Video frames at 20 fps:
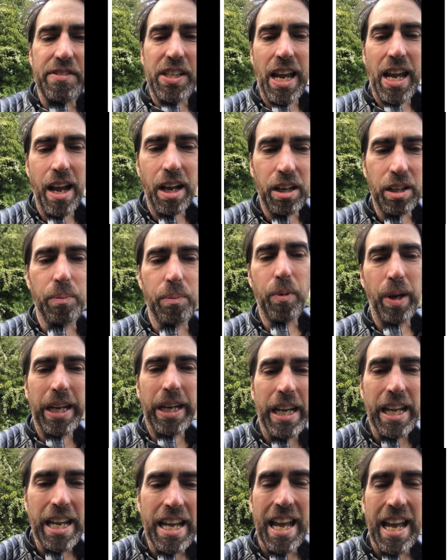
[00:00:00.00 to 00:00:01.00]
How can we
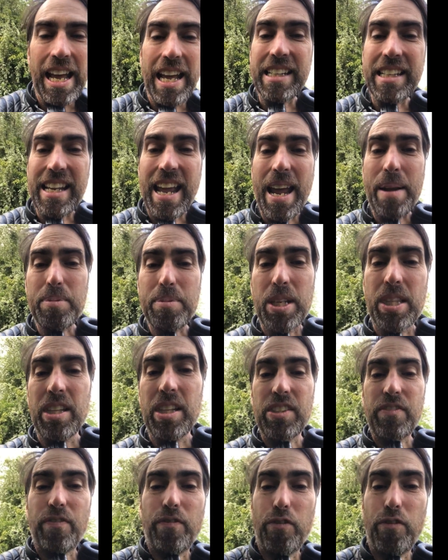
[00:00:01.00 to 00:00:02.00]
adapt
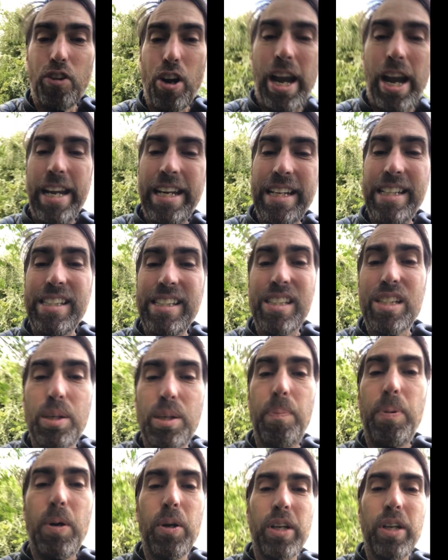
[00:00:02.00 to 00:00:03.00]
this phrase to
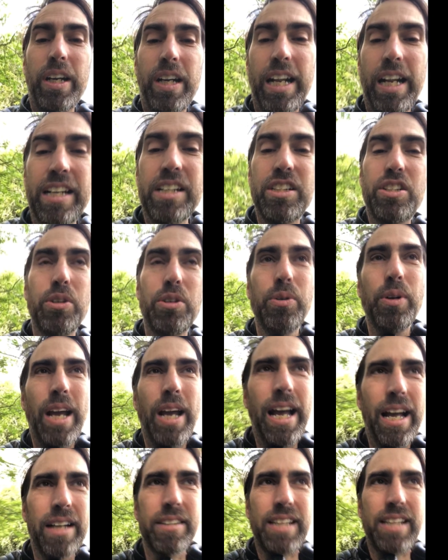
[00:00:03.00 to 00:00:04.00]
put it into
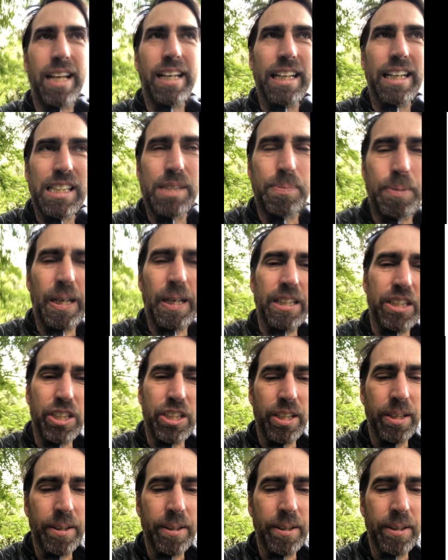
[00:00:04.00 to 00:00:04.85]
our daily speech?